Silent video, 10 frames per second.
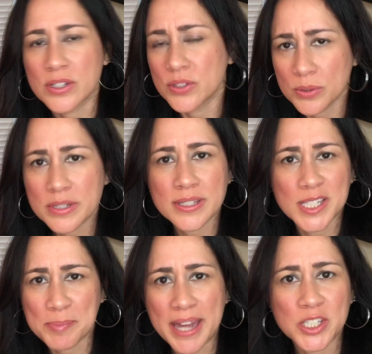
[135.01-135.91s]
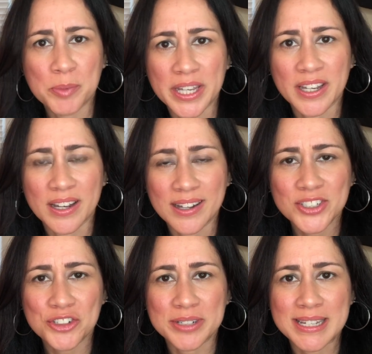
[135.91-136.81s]
The students in Spanish-speaking
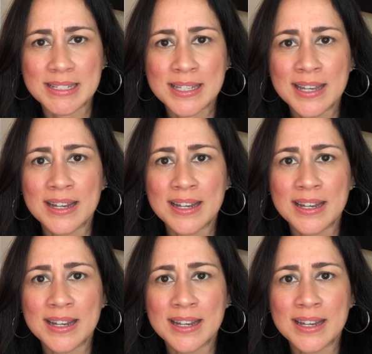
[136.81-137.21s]
countries